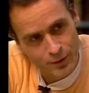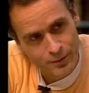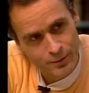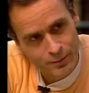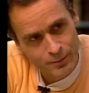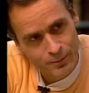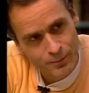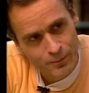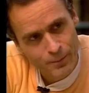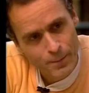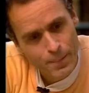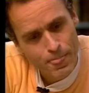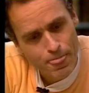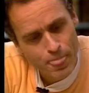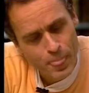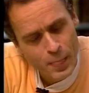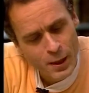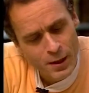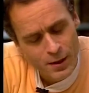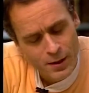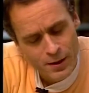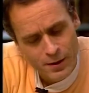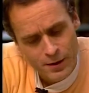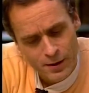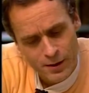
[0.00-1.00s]
uh, event.
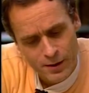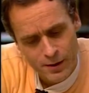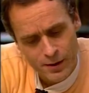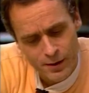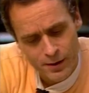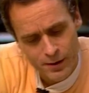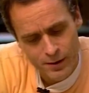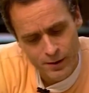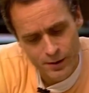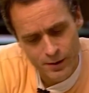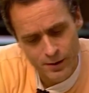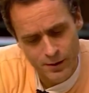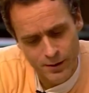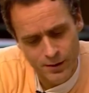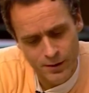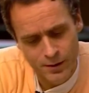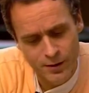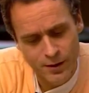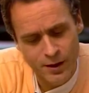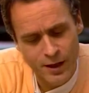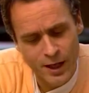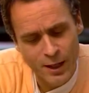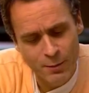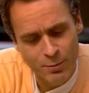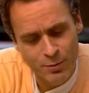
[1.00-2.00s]

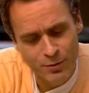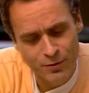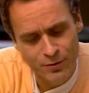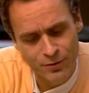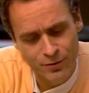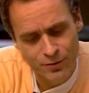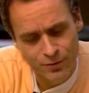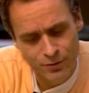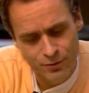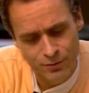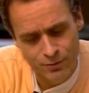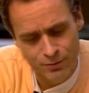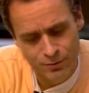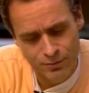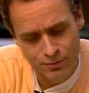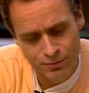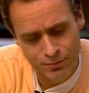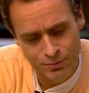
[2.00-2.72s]
And it happens.